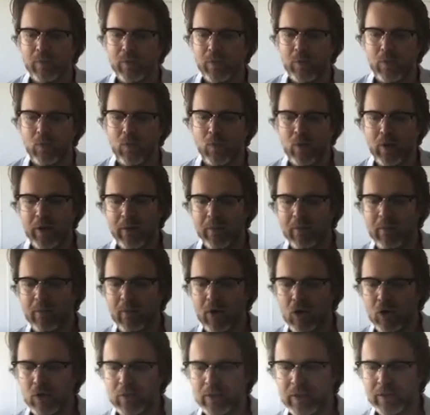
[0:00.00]
What a
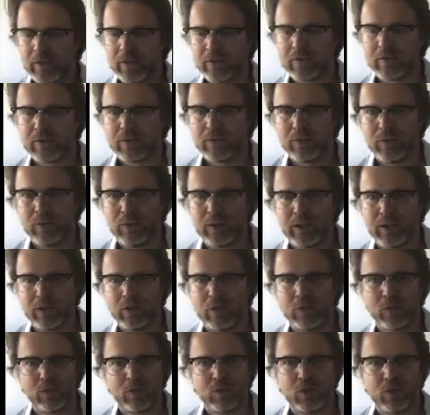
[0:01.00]
moment where
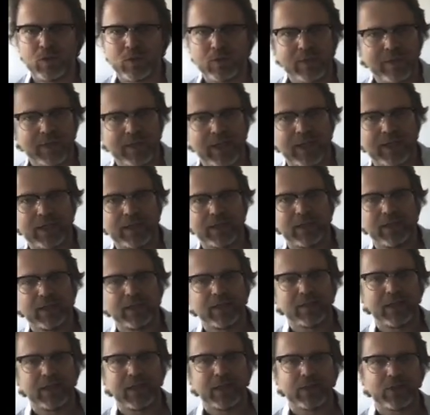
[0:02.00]
you set
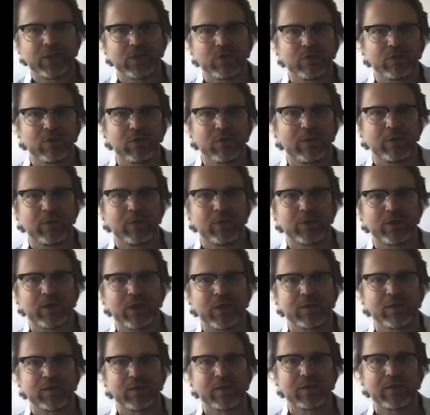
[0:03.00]
international criminal
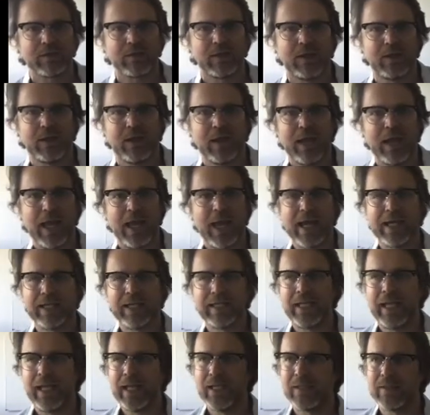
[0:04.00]
justice
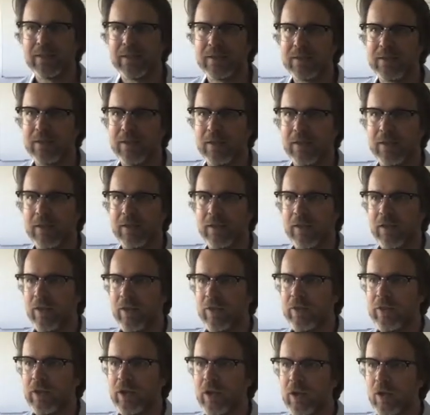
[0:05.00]
against
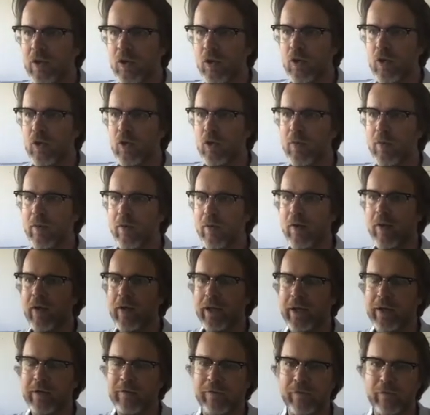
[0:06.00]
the law
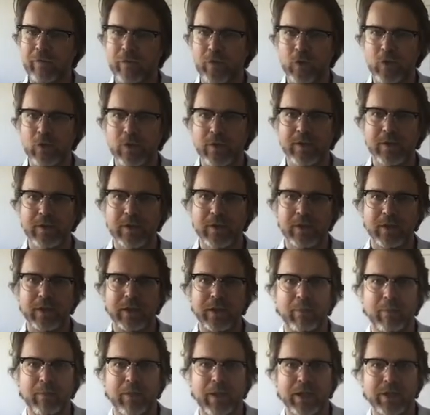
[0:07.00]
enforced
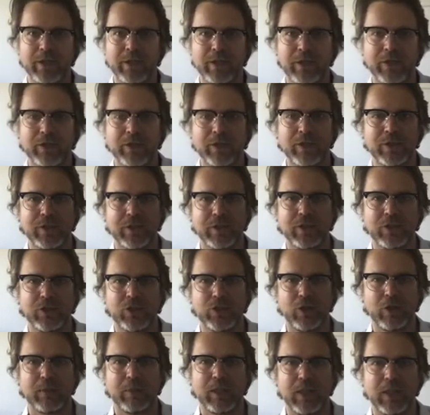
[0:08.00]
by judges in
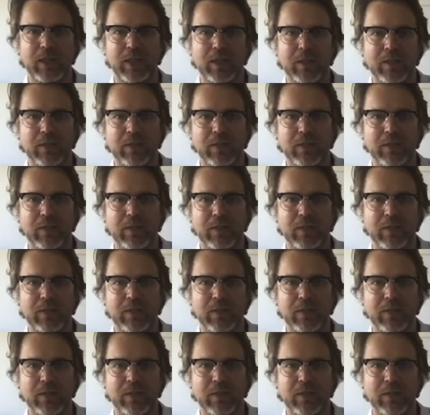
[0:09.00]
Germany.